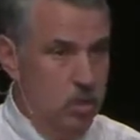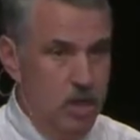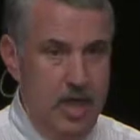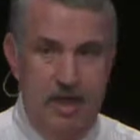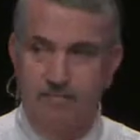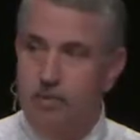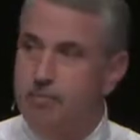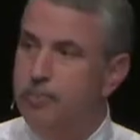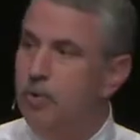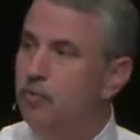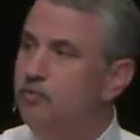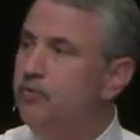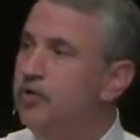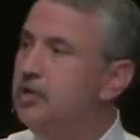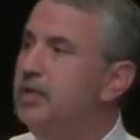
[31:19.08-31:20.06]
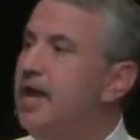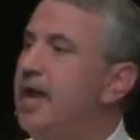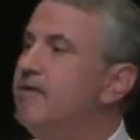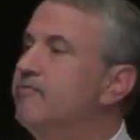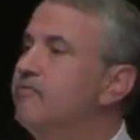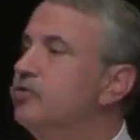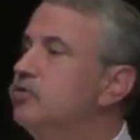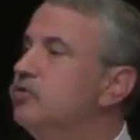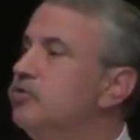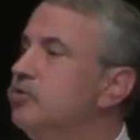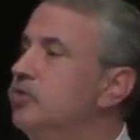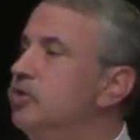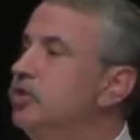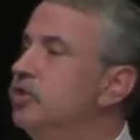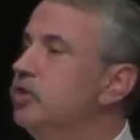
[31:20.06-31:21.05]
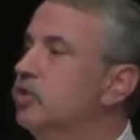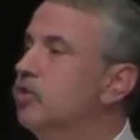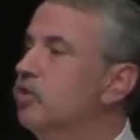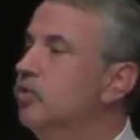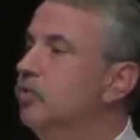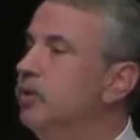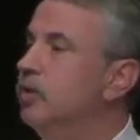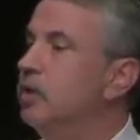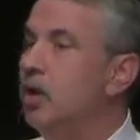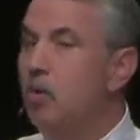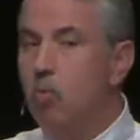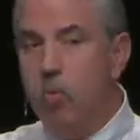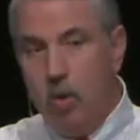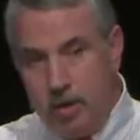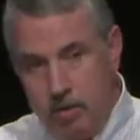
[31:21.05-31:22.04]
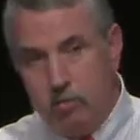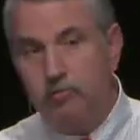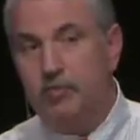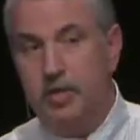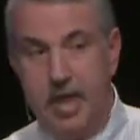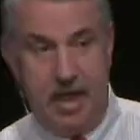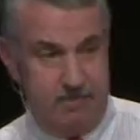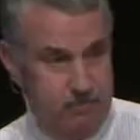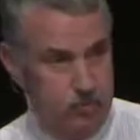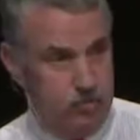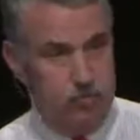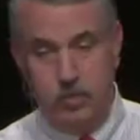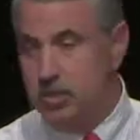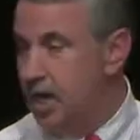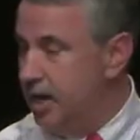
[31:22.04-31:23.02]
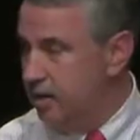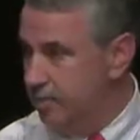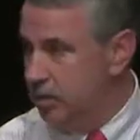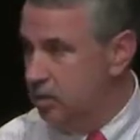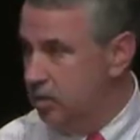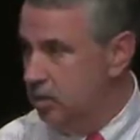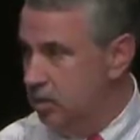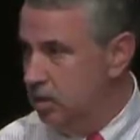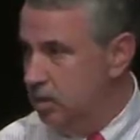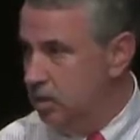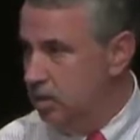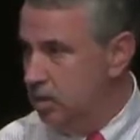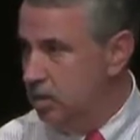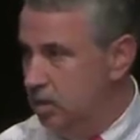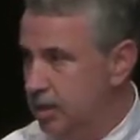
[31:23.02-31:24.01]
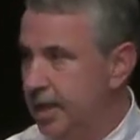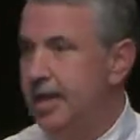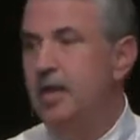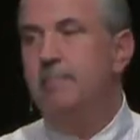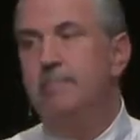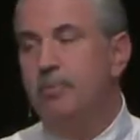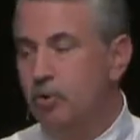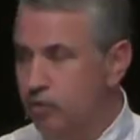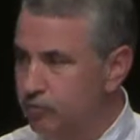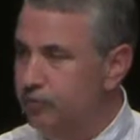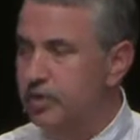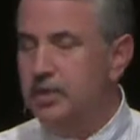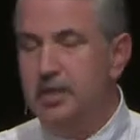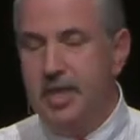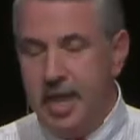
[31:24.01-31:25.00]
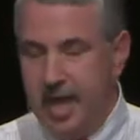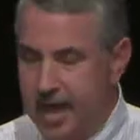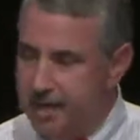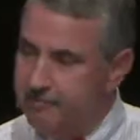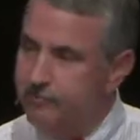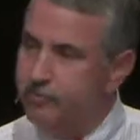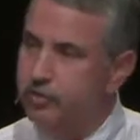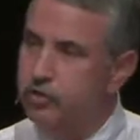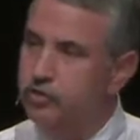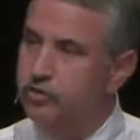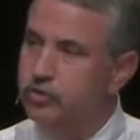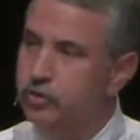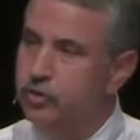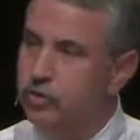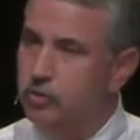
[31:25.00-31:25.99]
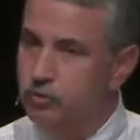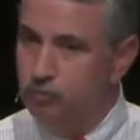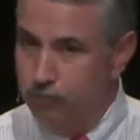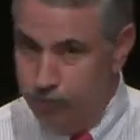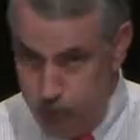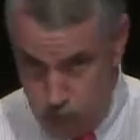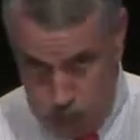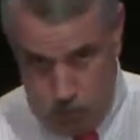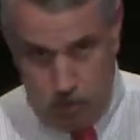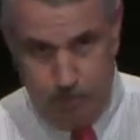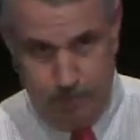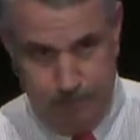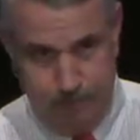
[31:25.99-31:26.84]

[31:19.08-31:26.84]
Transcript: have a perfectly average 30-year career, a wonderfully average retirement, and a perfectly average funeral.